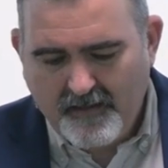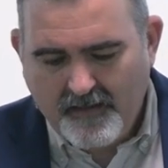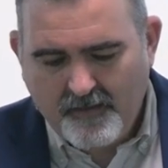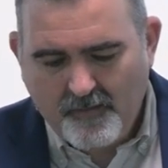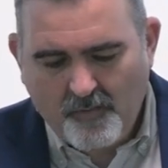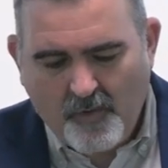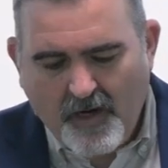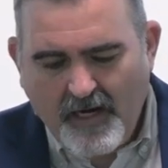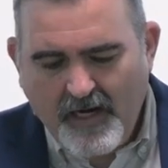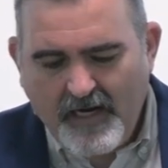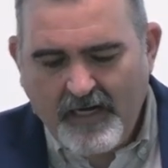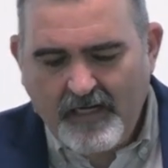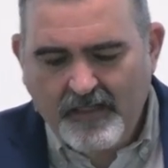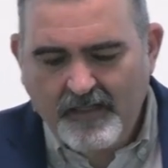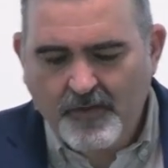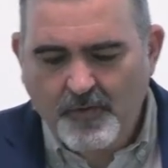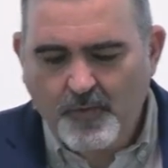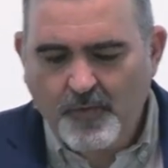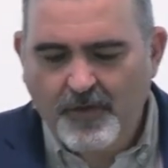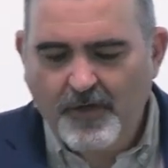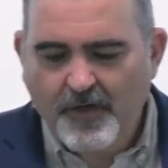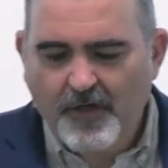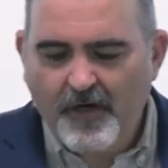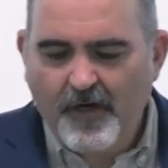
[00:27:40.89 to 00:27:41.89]
And why
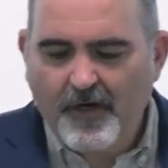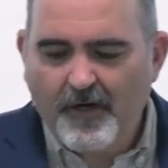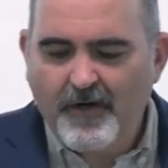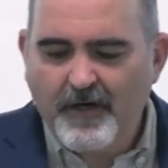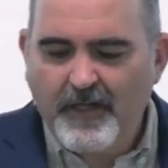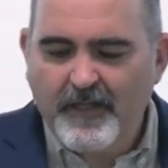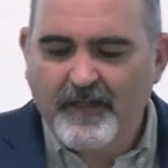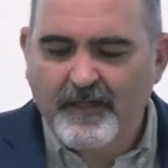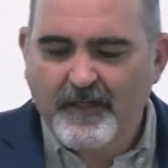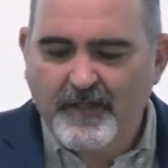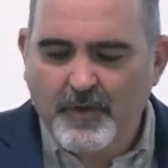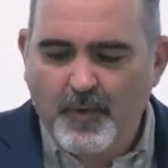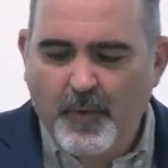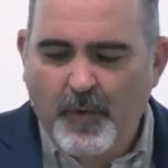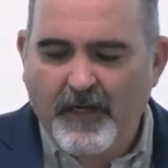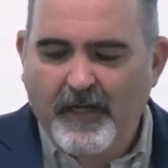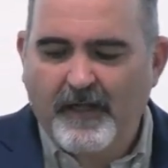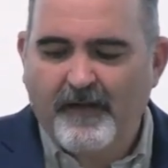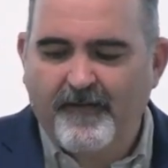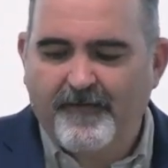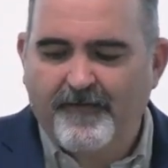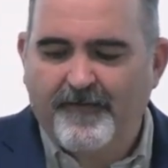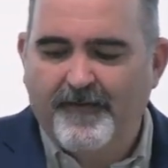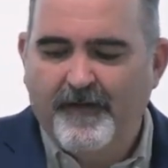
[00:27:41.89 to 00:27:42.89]
else would not only the
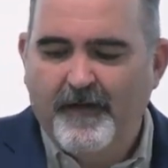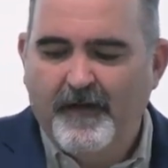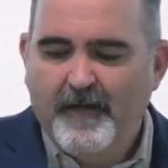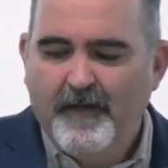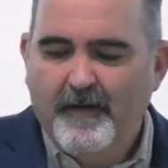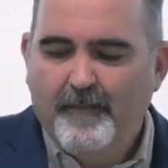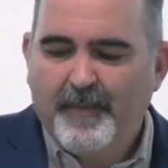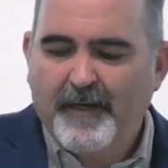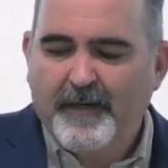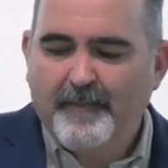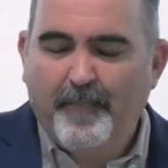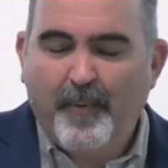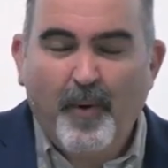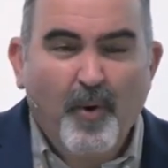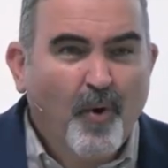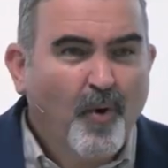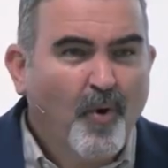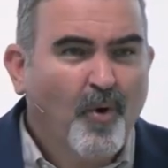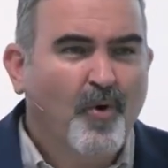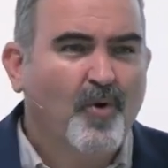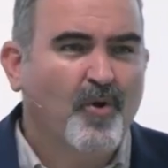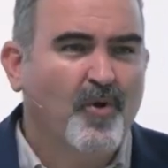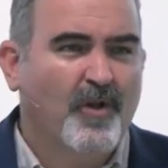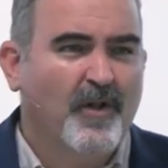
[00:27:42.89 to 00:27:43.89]
12, but
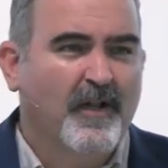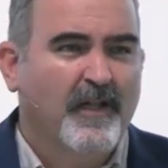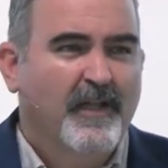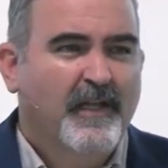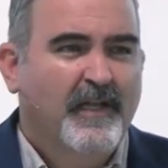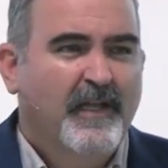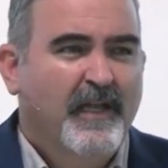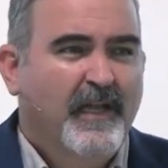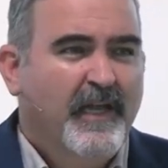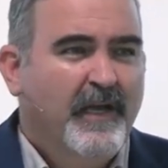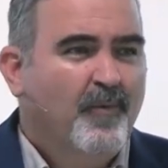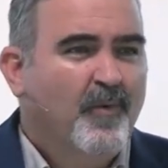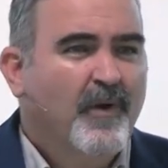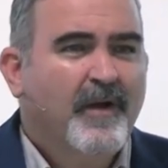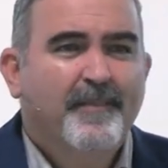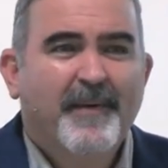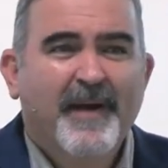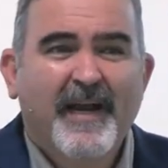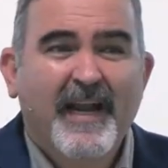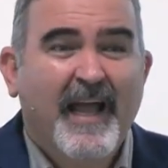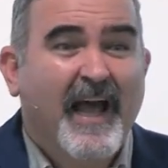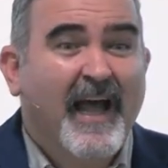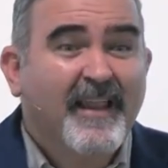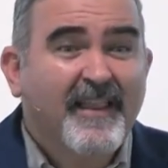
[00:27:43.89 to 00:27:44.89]
Paul, and what
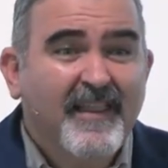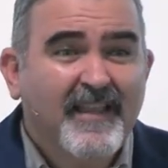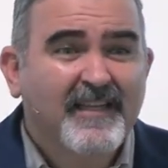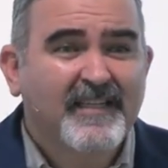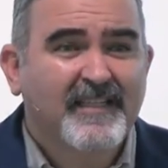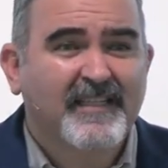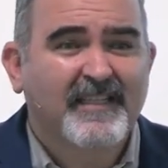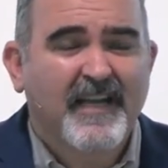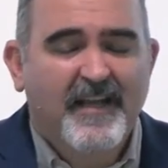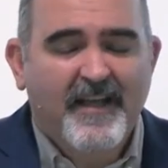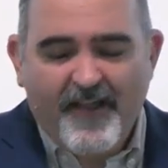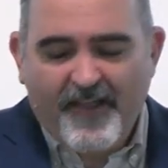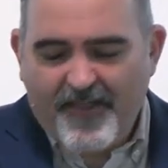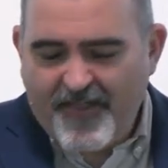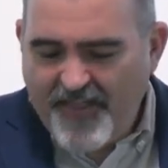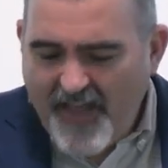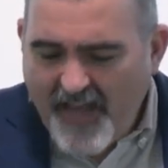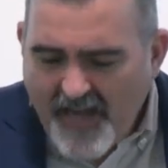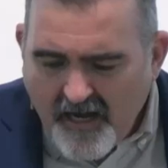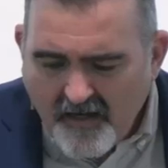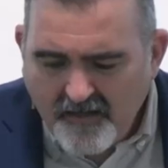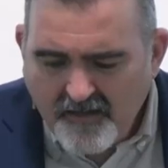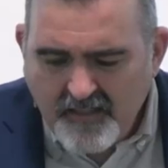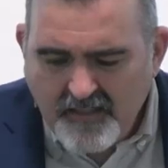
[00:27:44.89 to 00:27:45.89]
about others,
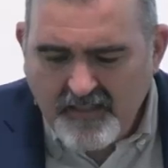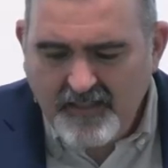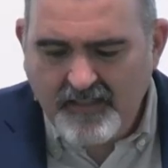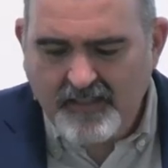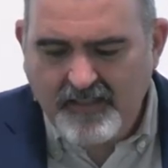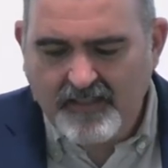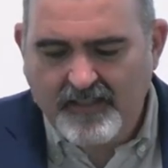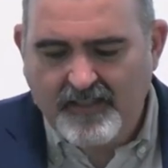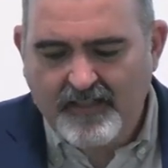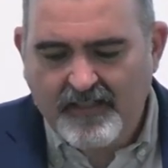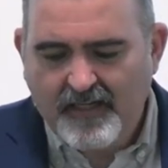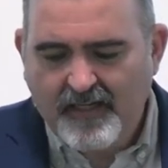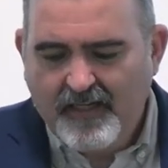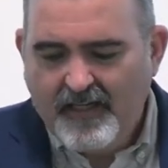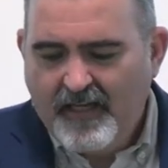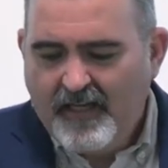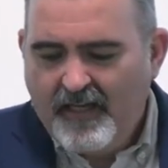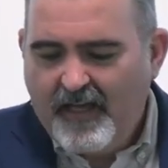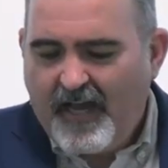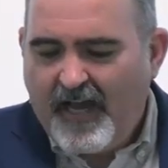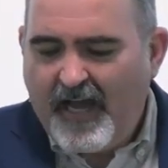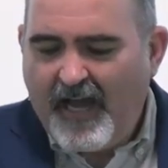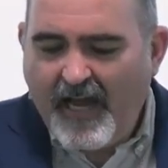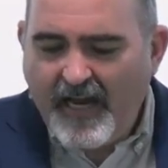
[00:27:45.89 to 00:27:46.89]
thousands,
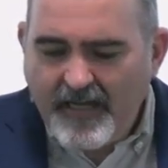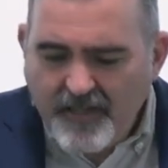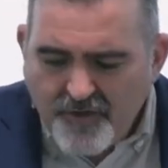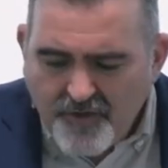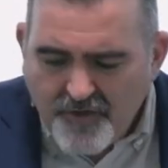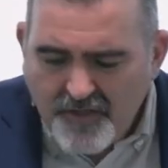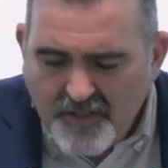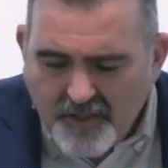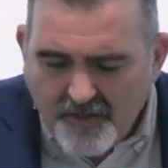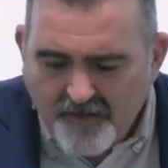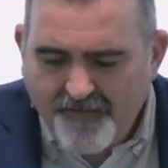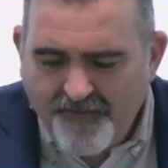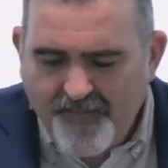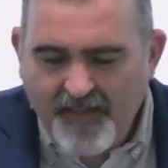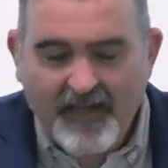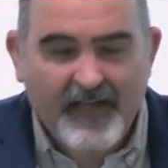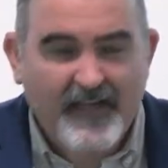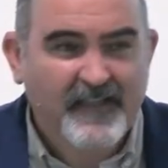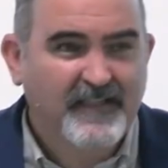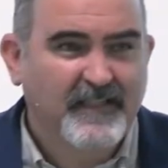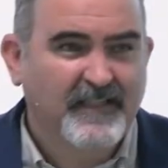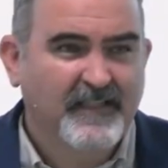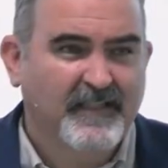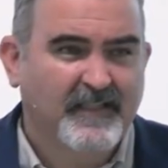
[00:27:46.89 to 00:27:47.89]
hundreds of
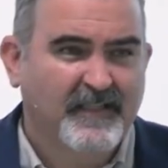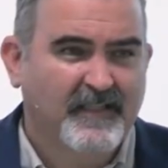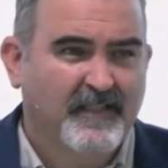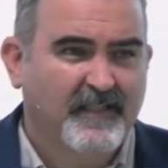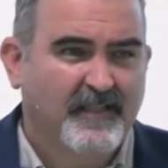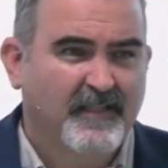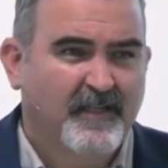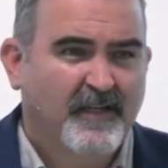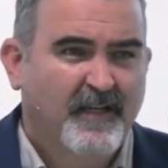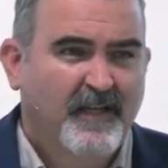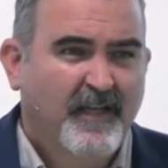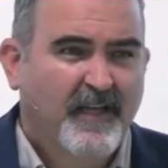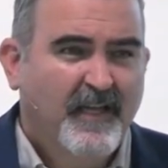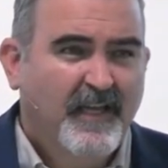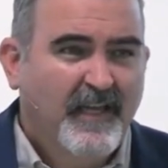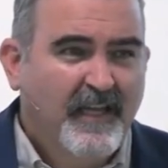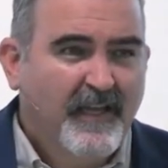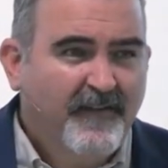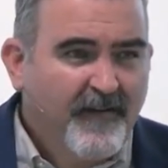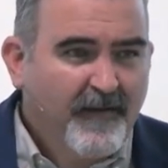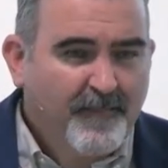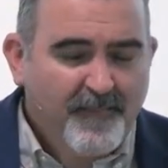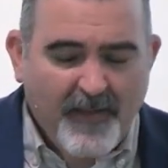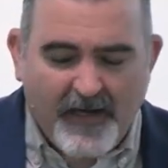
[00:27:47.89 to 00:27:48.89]
thousands,
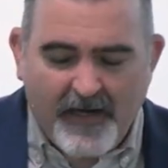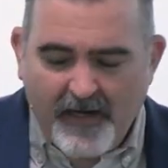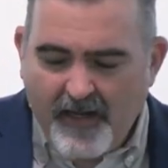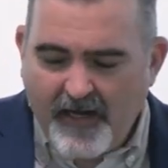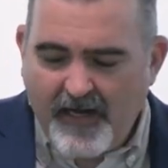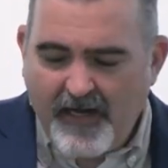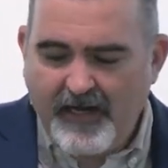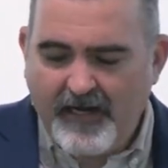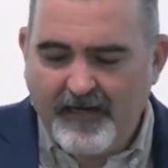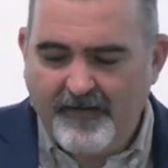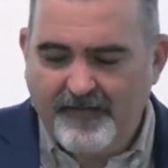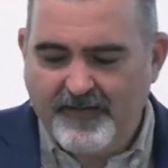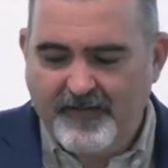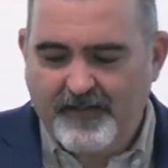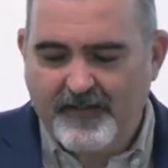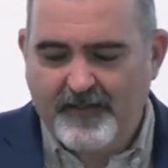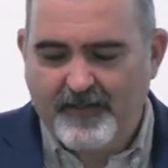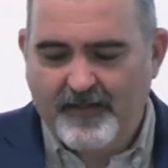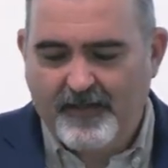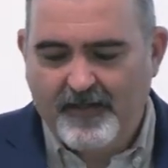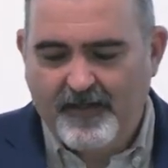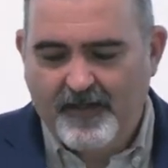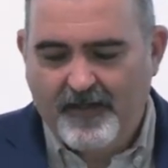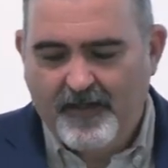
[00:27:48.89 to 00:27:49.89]
give up their
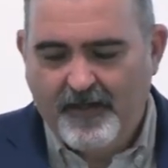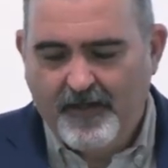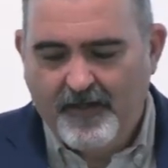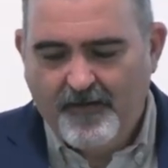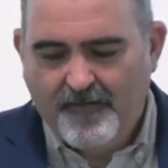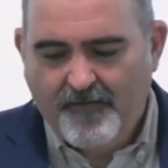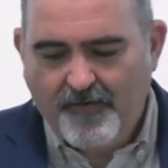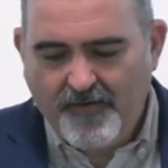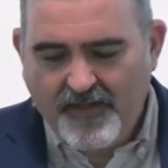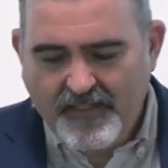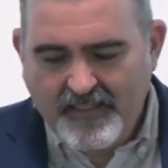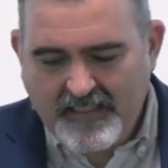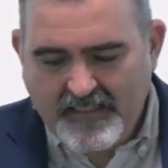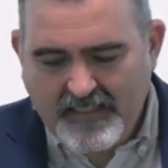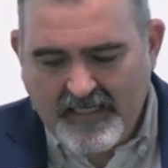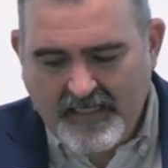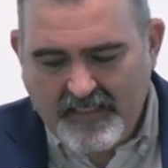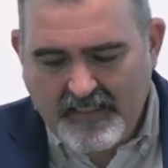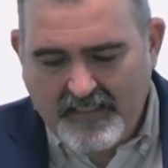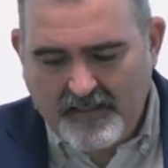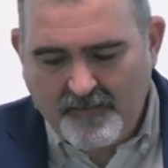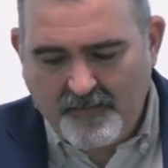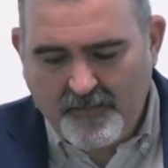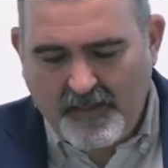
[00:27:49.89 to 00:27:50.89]
lives for this
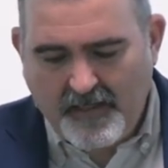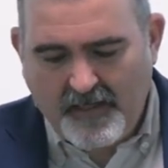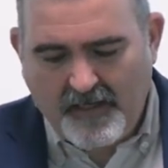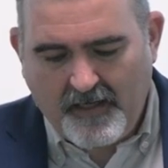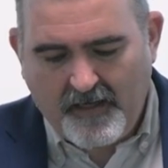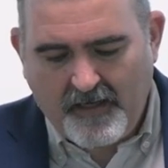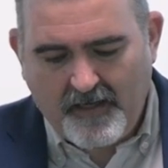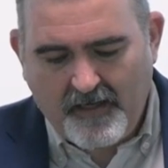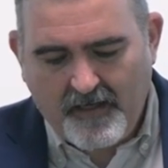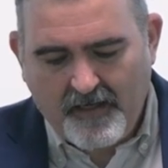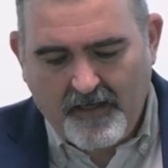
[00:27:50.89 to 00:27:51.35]
testimony?